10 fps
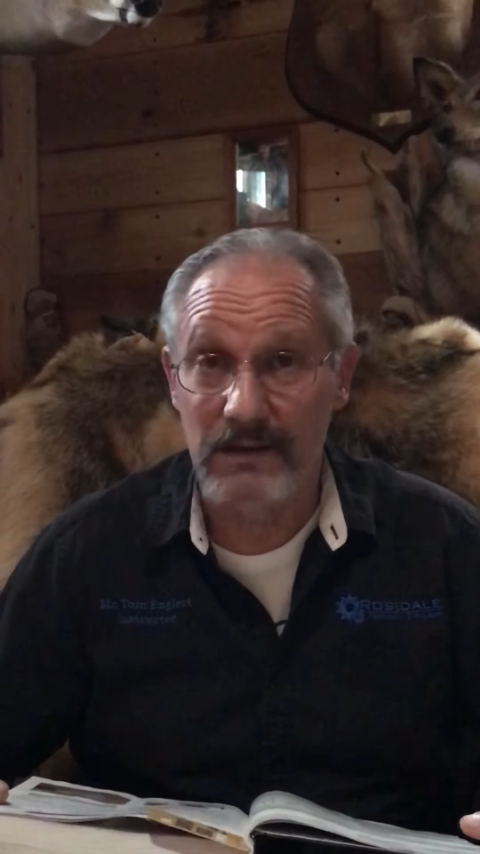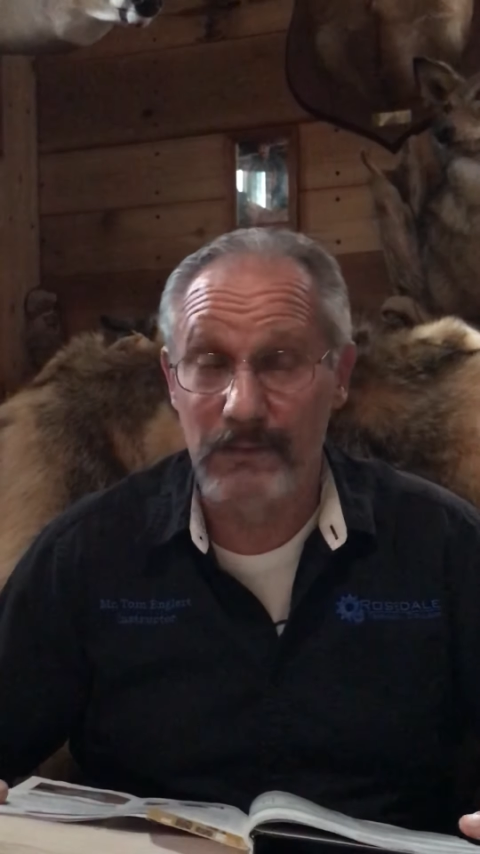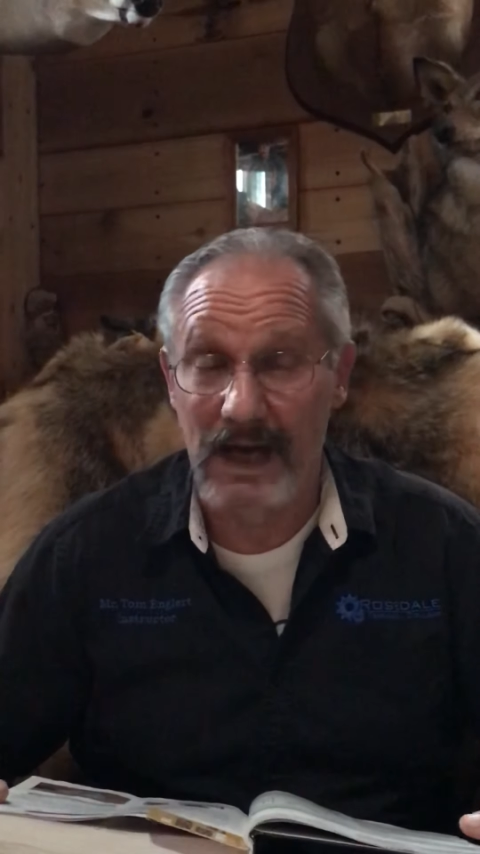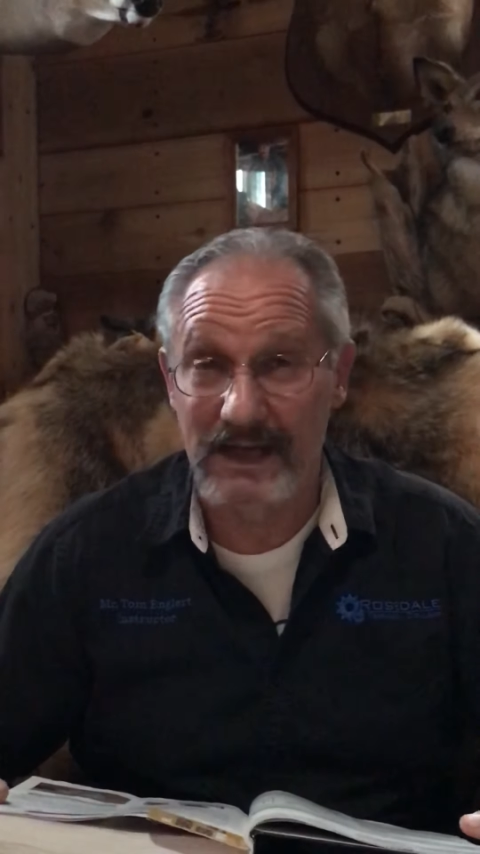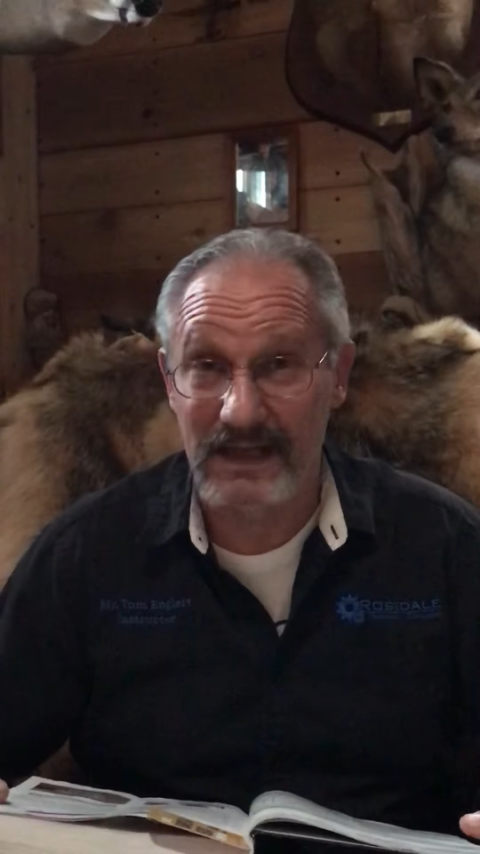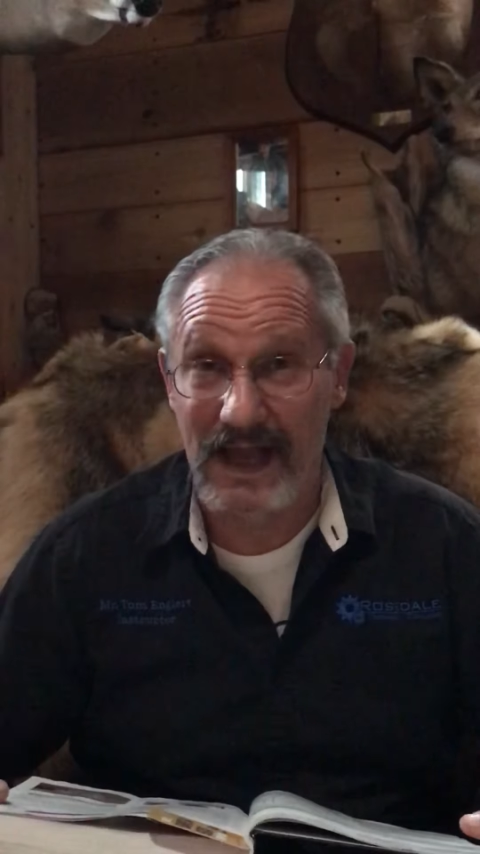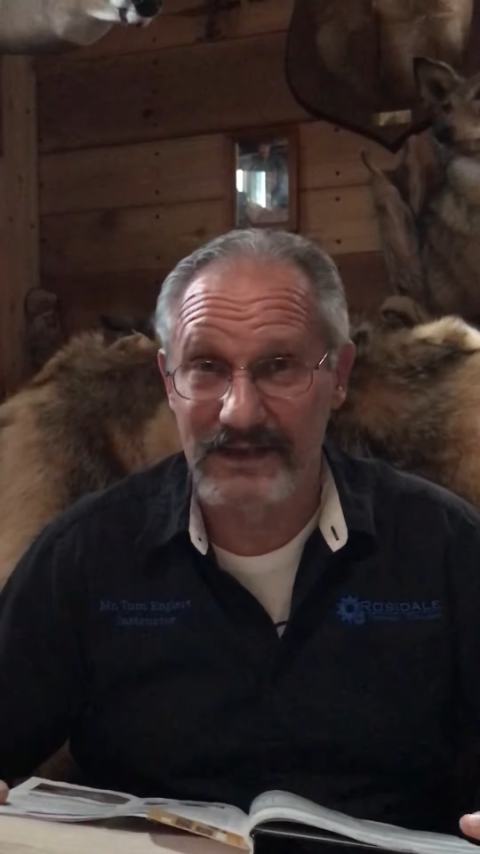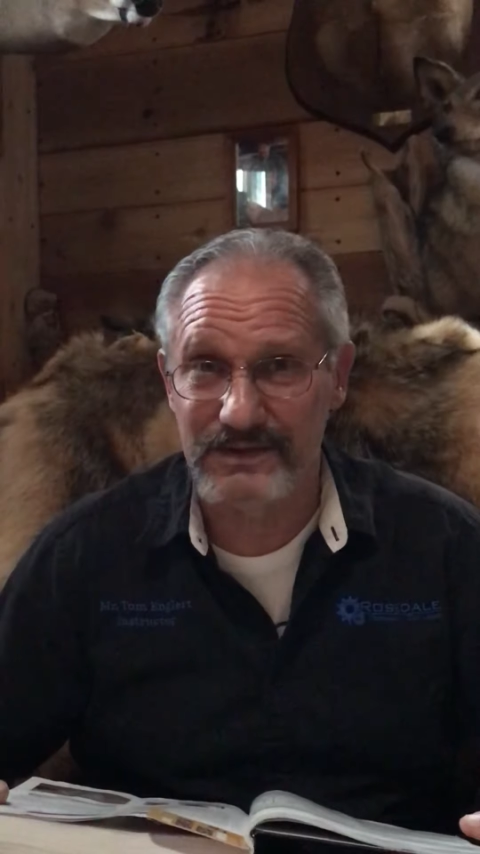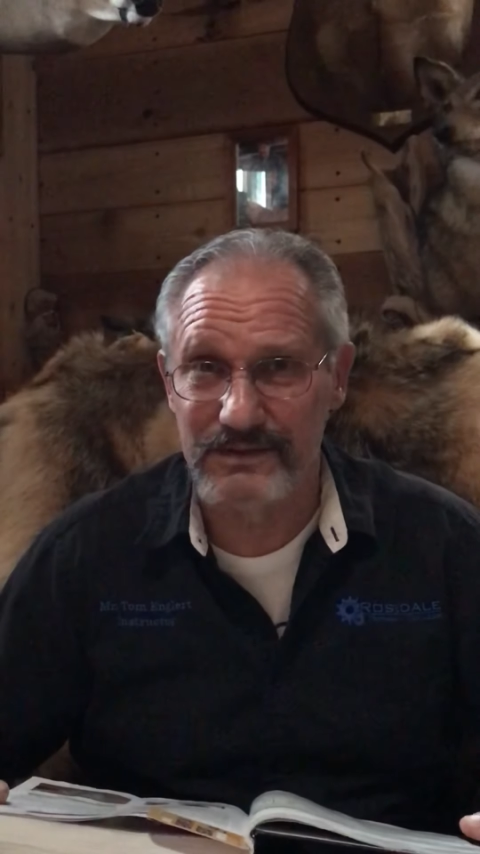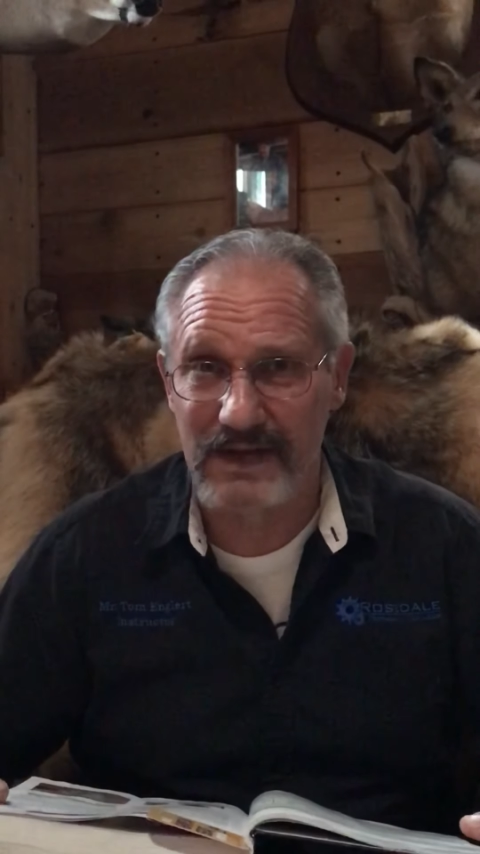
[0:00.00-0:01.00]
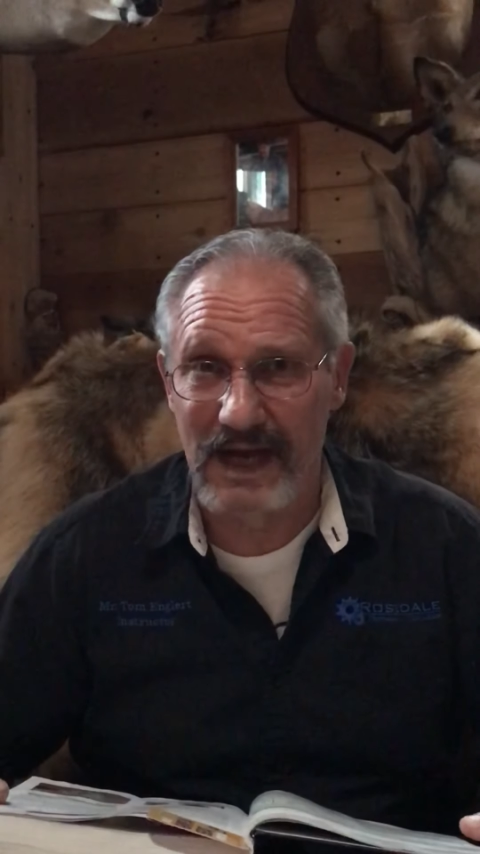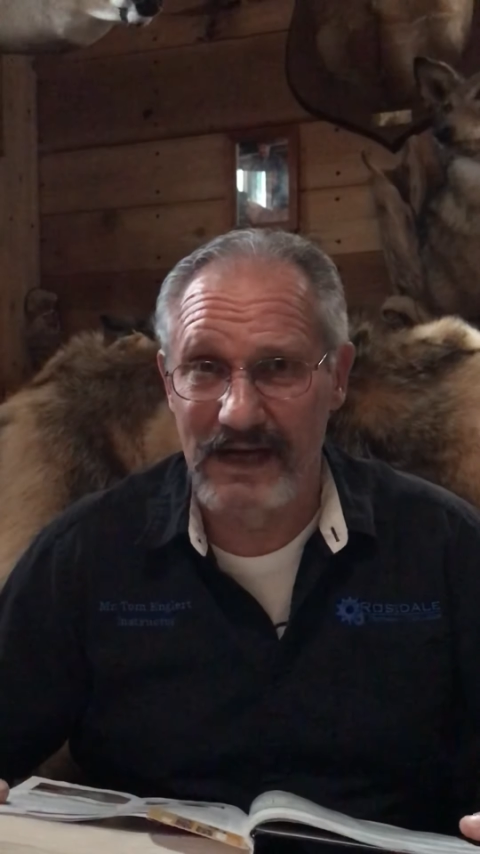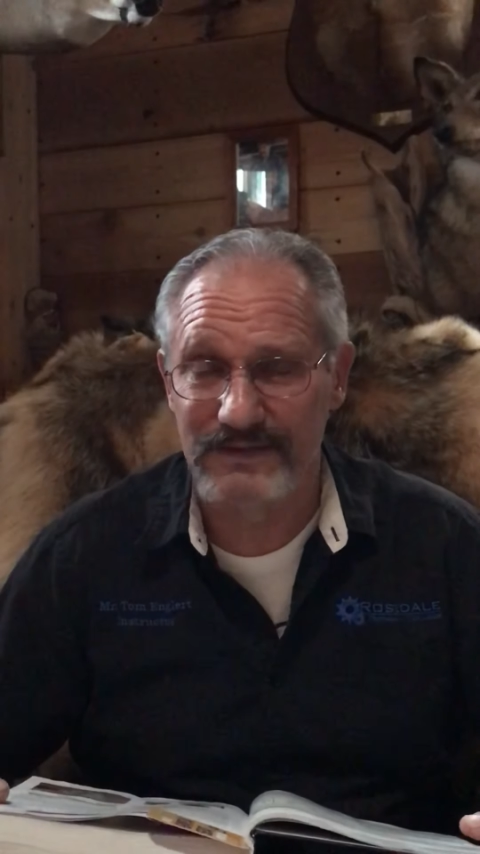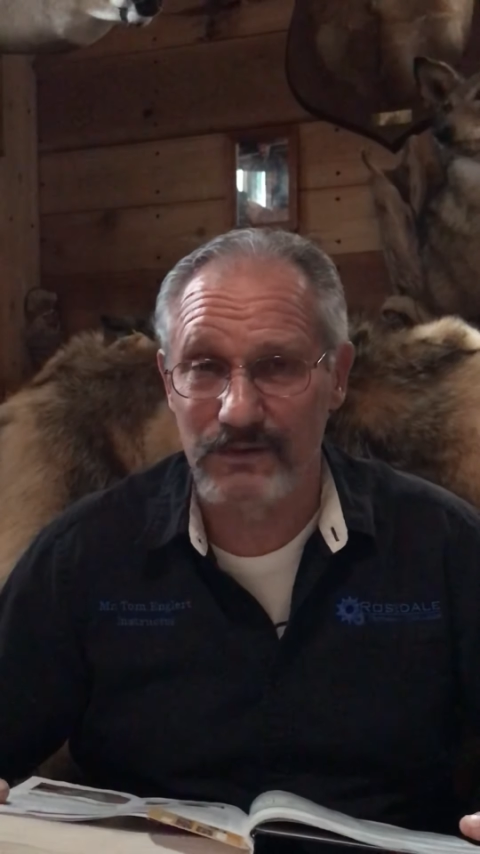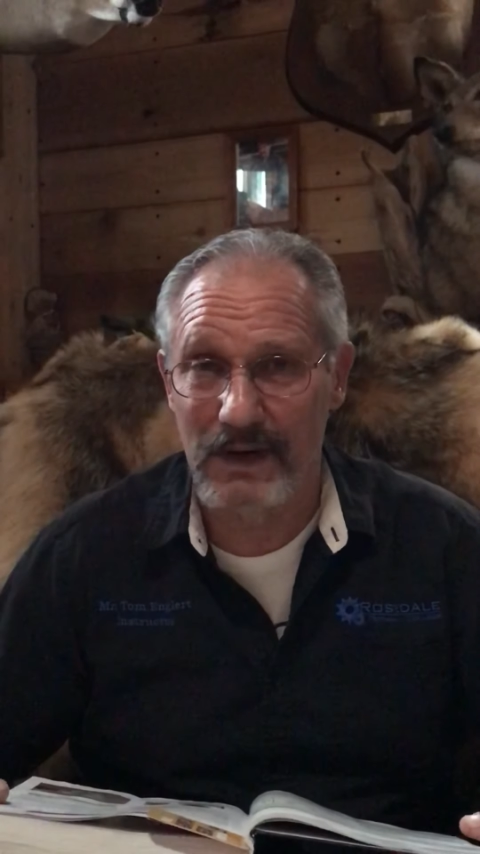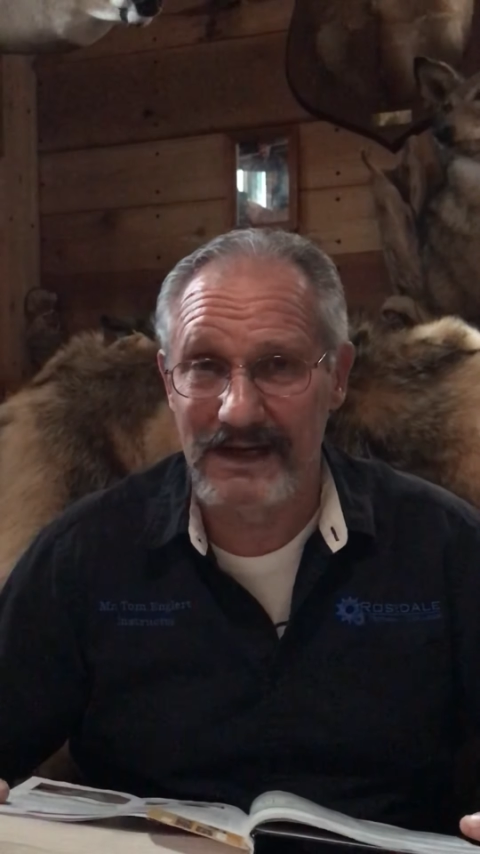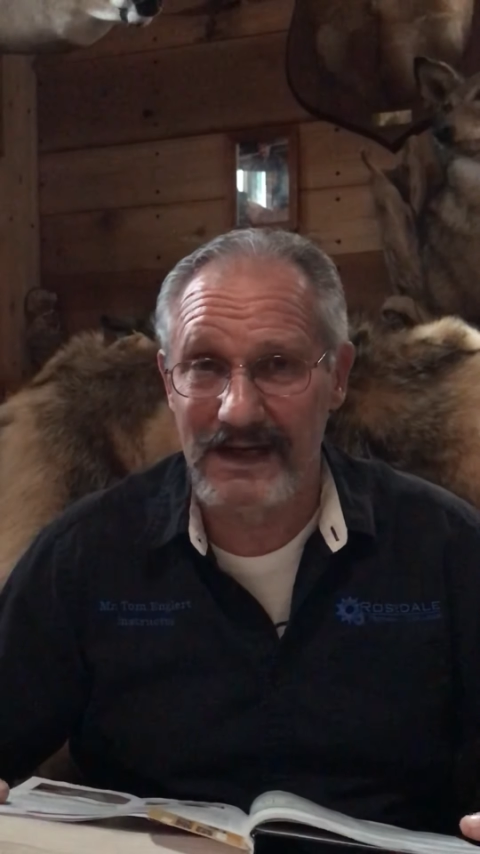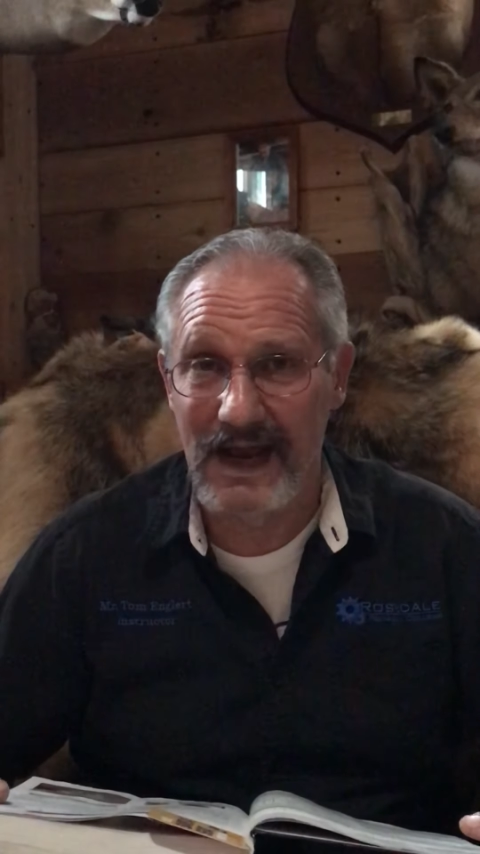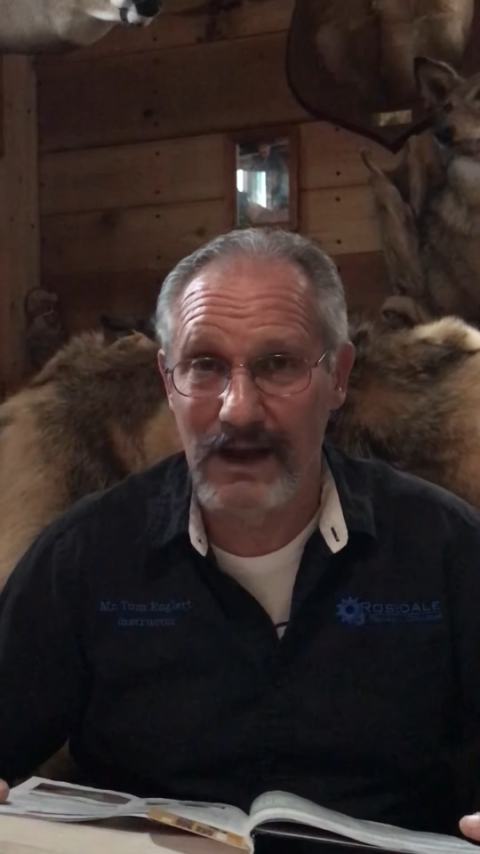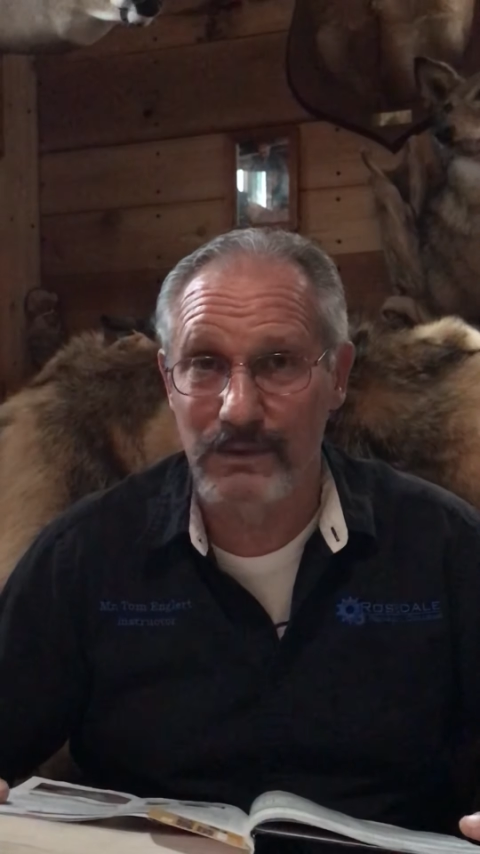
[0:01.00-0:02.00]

my class, you guys, for right now,